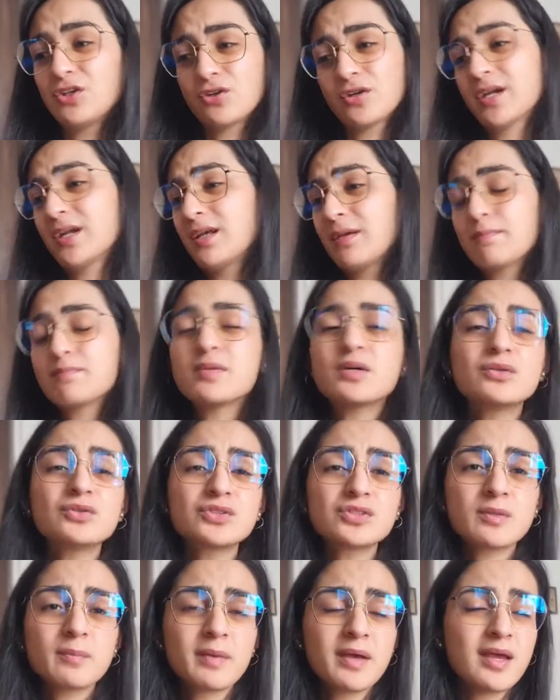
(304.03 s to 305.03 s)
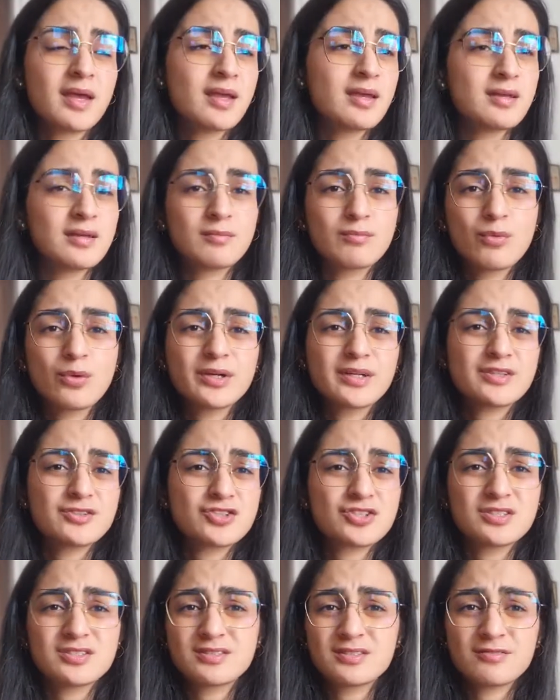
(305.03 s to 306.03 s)
you're getting bills to pay and
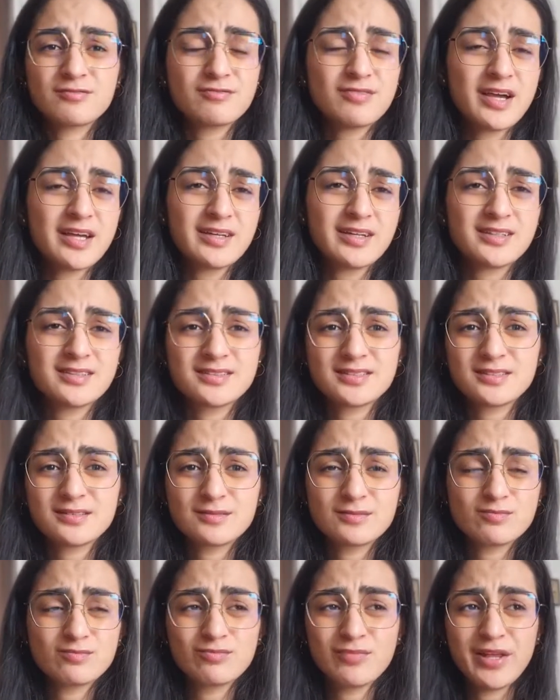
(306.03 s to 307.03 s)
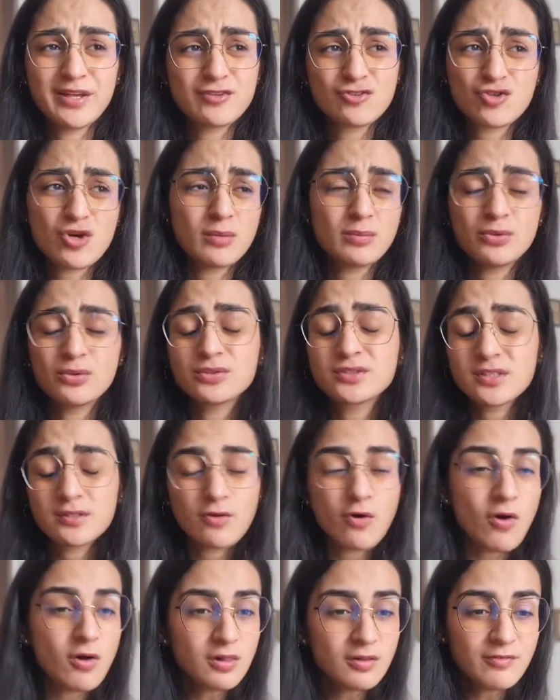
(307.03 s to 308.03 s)
mortgages and finance, like, troubles and
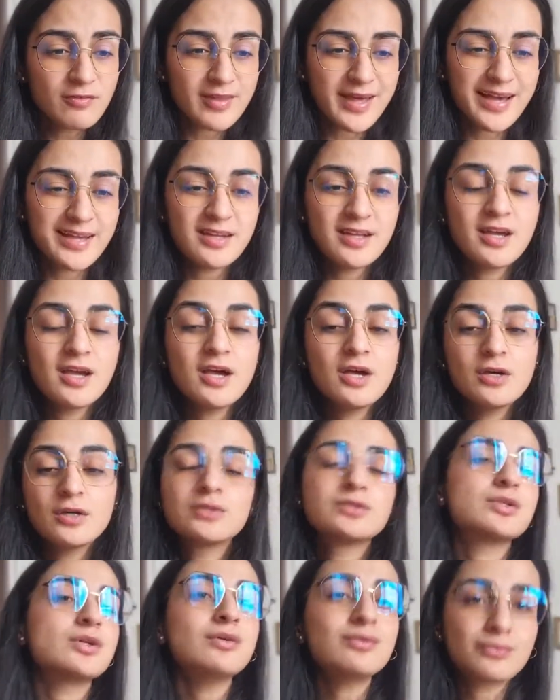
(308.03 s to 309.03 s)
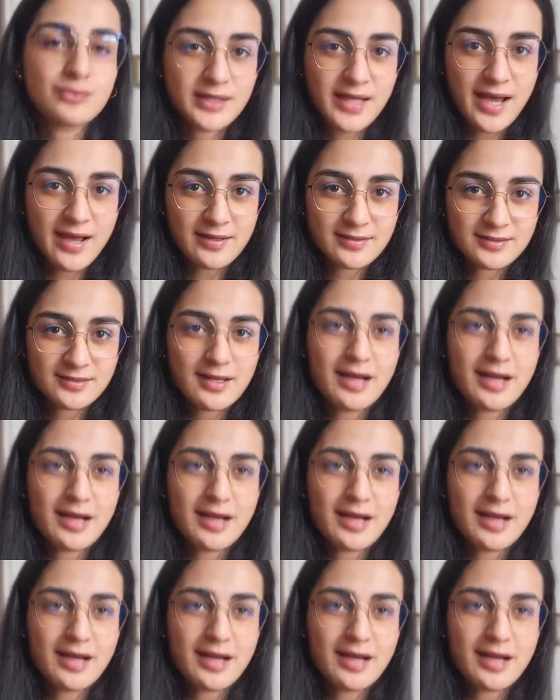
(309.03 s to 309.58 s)
all of that, don't react.